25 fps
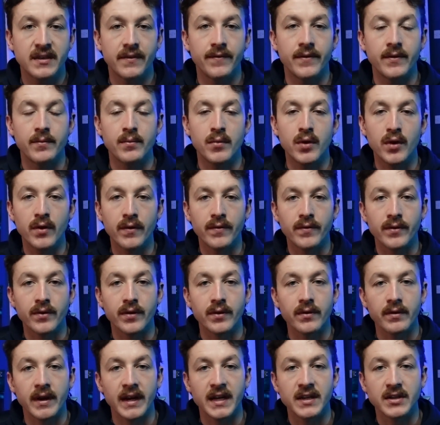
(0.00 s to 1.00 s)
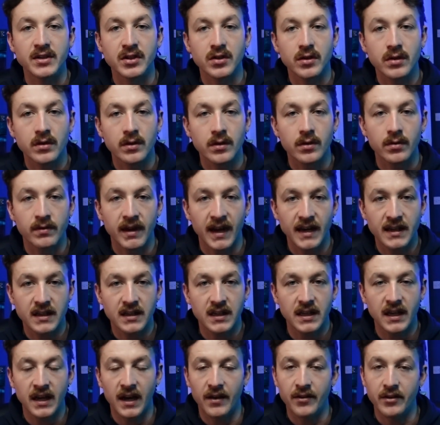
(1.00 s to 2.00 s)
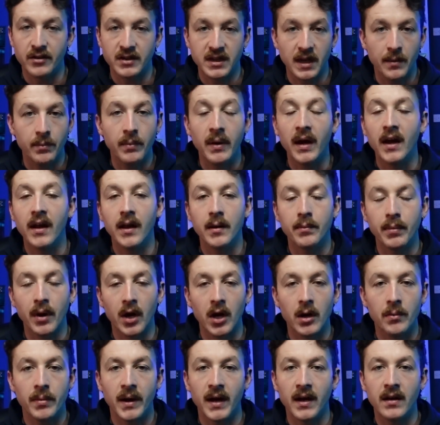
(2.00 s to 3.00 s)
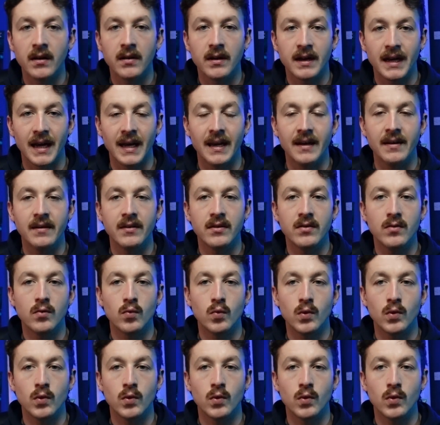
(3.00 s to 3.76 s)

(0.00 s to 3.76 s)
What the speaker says: If you move through the range correctly, either dumbbell or barbell, again,